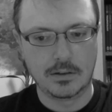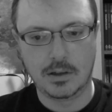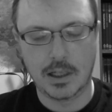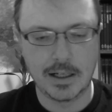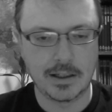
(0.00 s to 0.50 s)

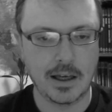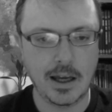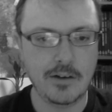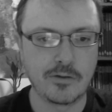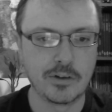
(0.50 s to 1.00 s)
like
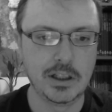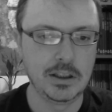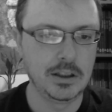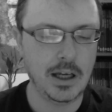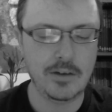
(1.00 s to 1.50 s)

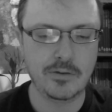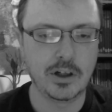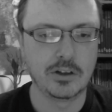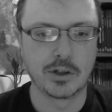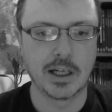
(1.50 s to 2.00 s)
every
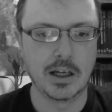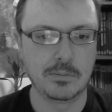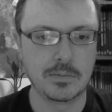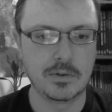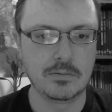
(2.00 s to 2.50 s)
other
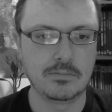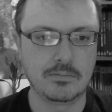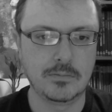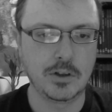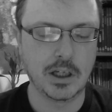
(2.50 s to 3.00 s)
game.
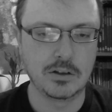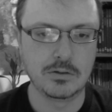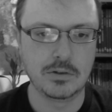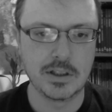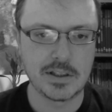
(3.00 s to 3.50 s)
You can
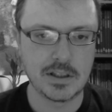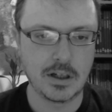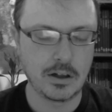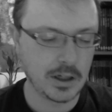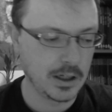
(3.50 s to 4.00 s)
do this in
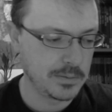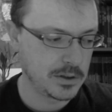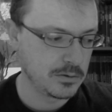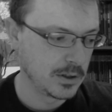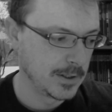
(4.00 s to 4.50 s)
other games too.